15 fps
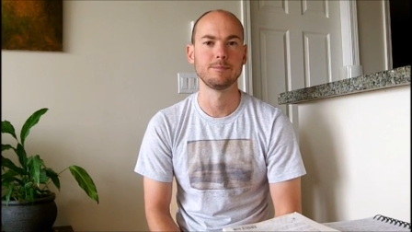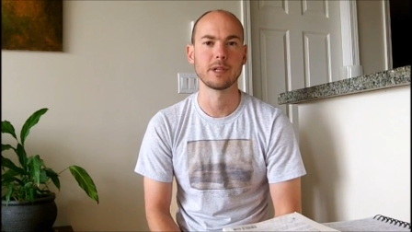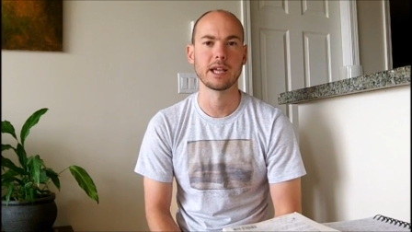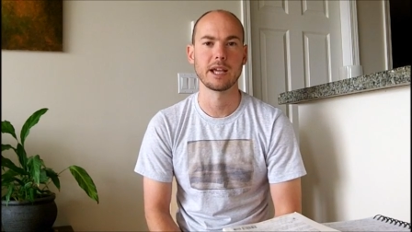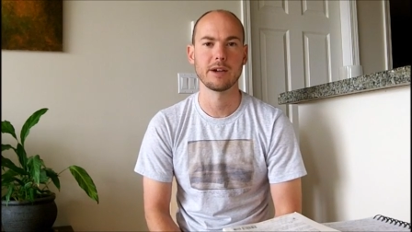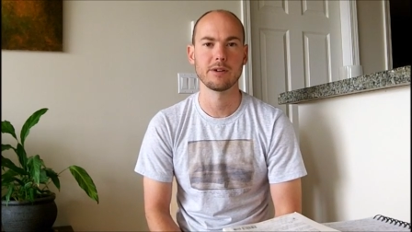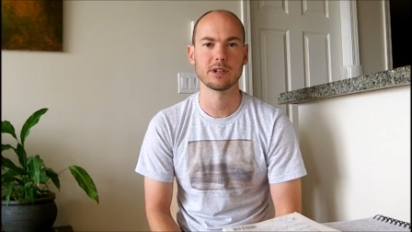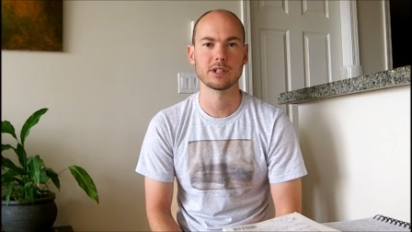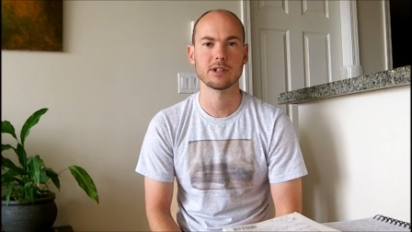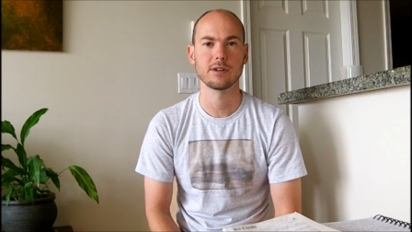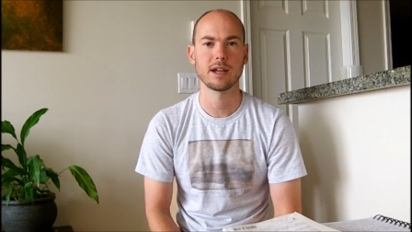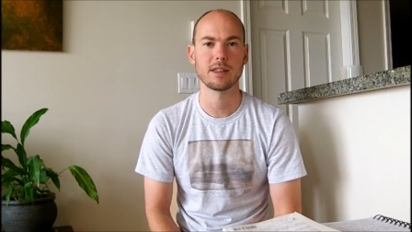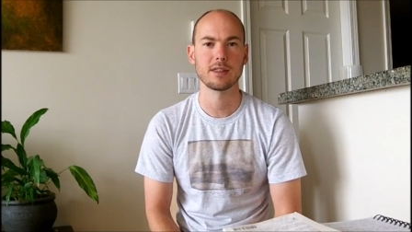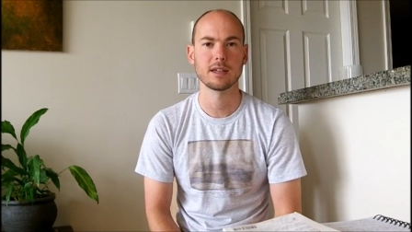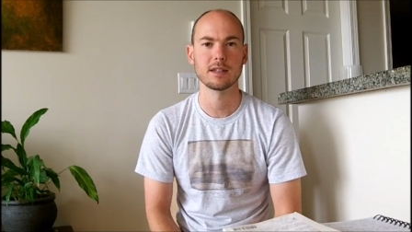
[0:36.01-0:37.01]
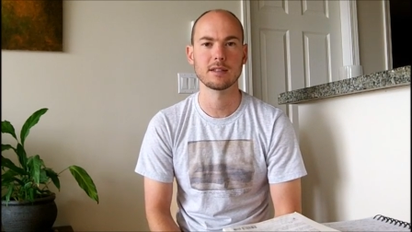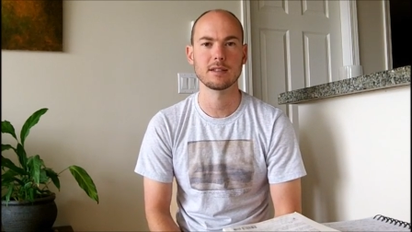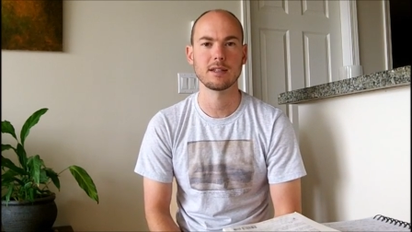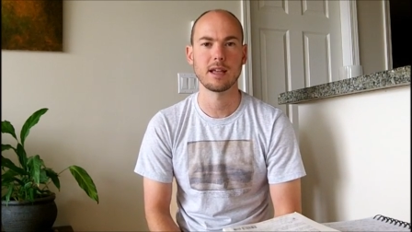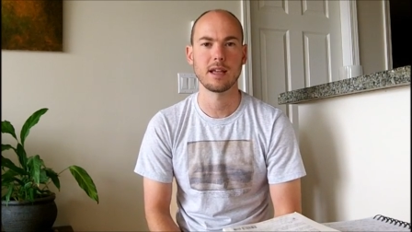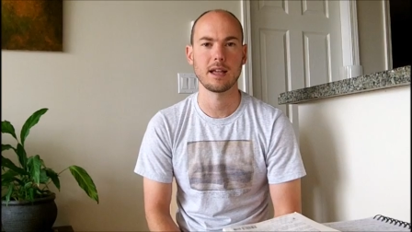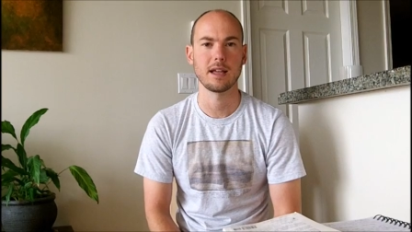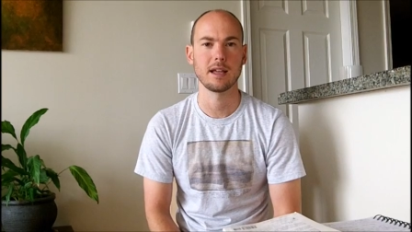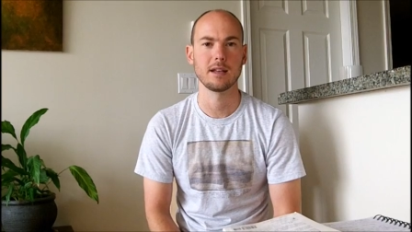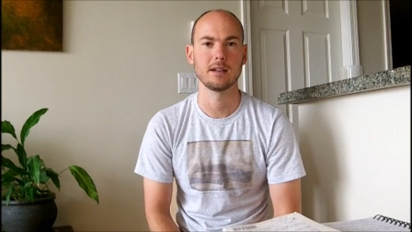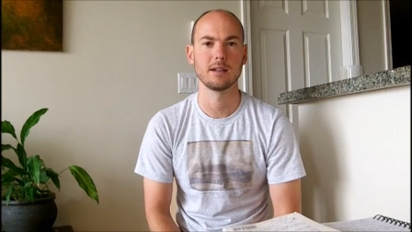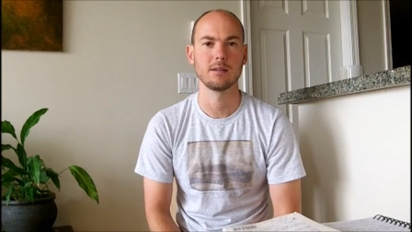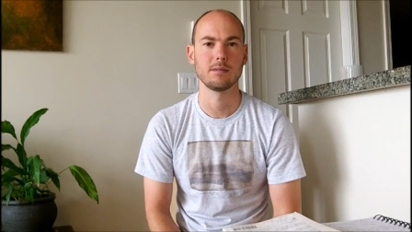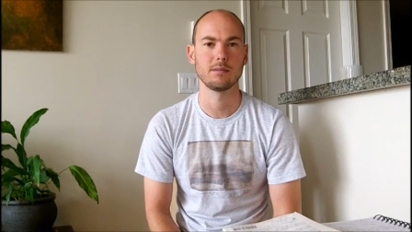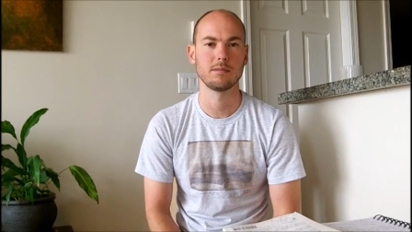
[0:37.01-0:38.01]
character ethics and
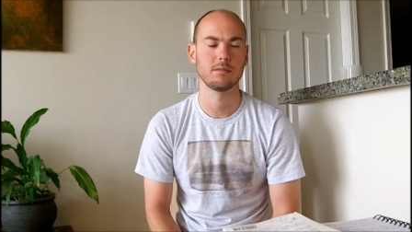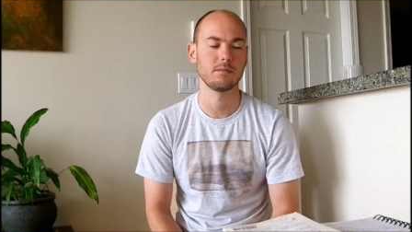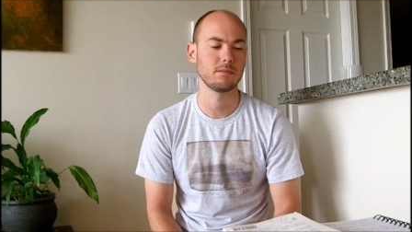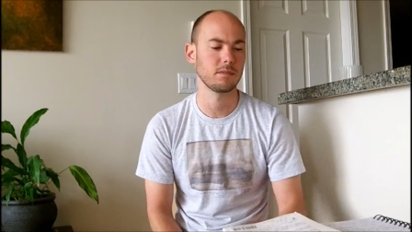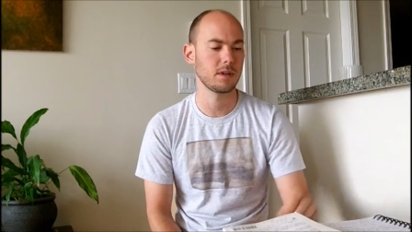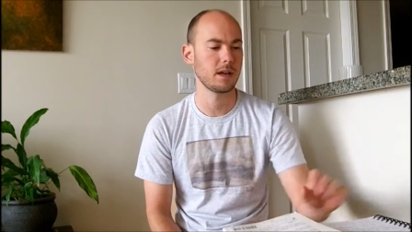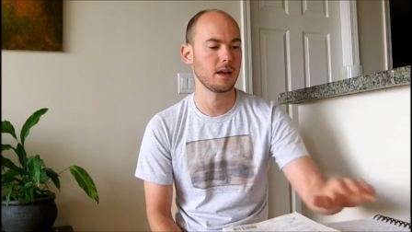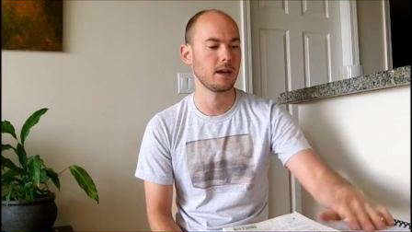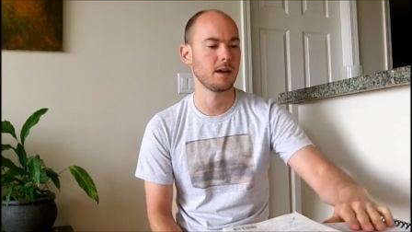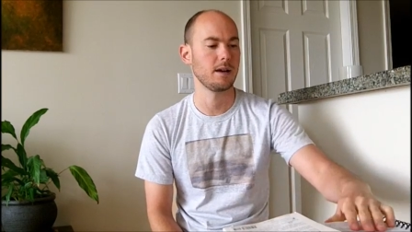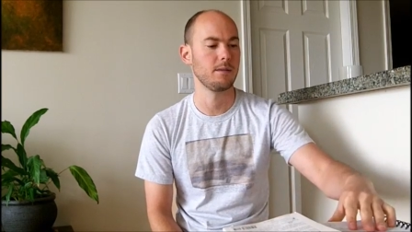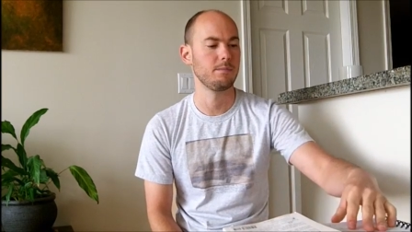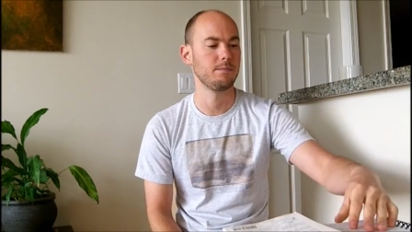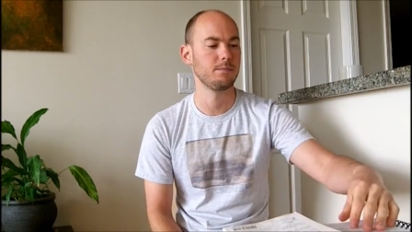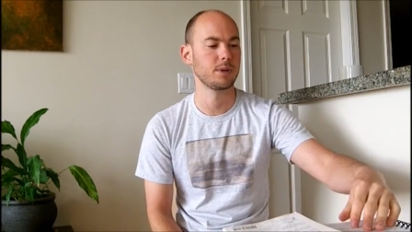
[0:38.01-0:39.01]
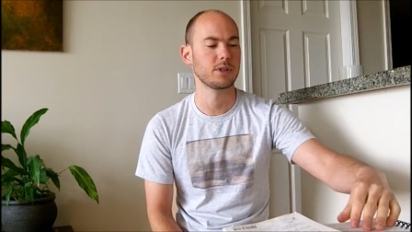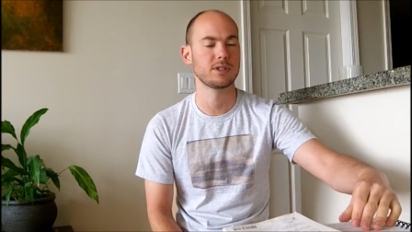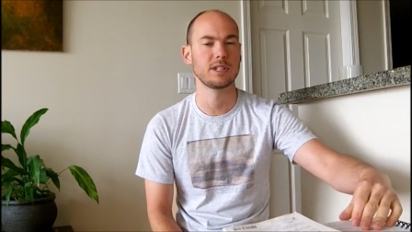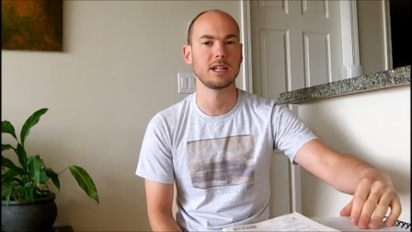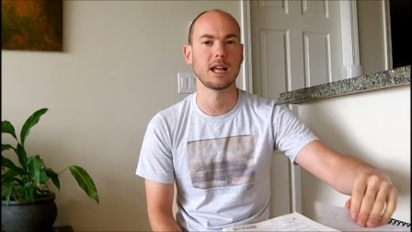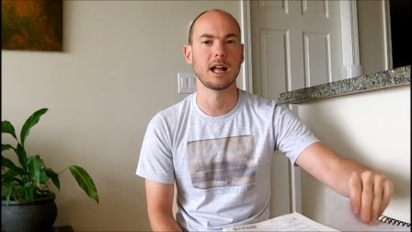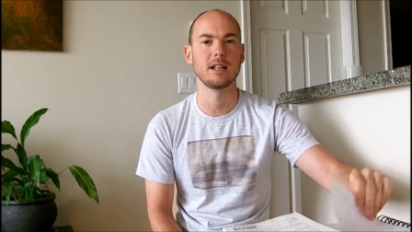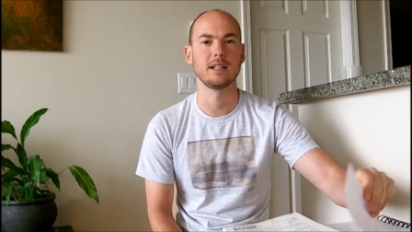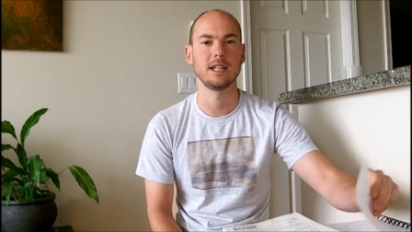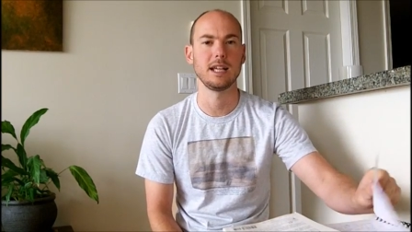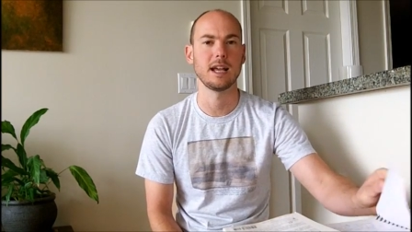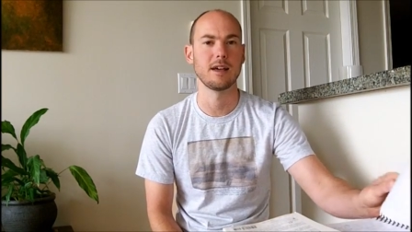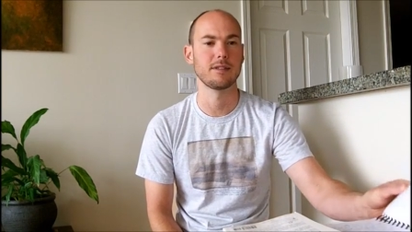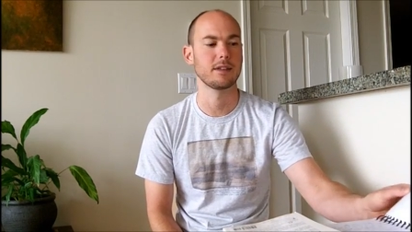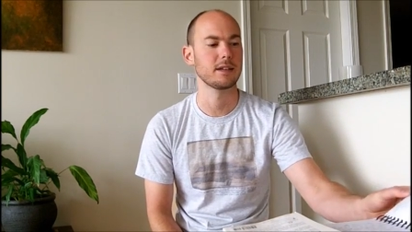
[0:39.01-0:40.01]

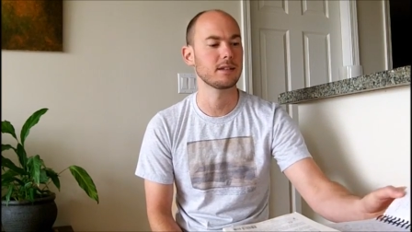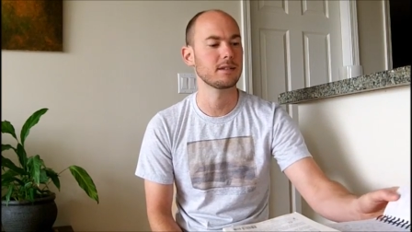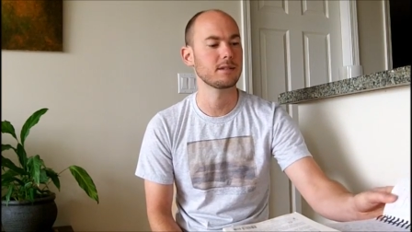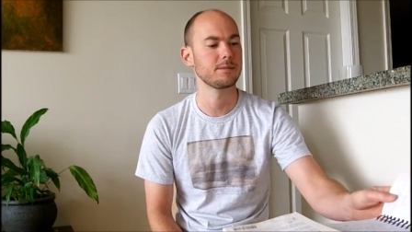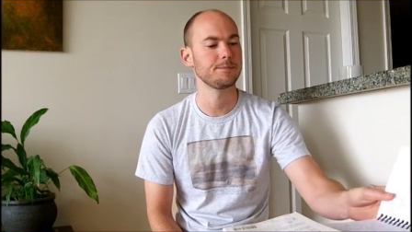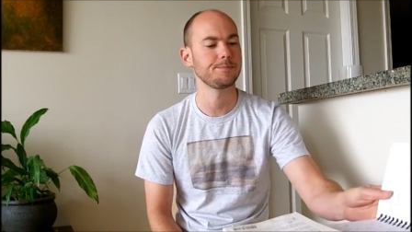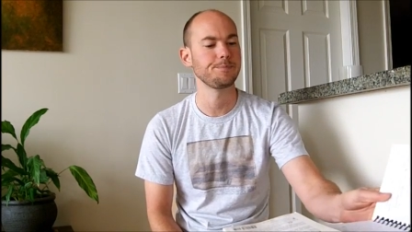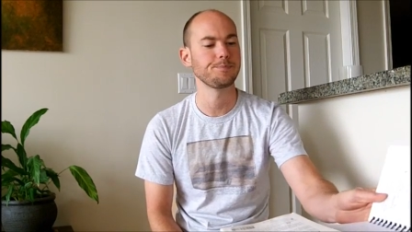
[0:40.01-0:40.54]
personality ethics.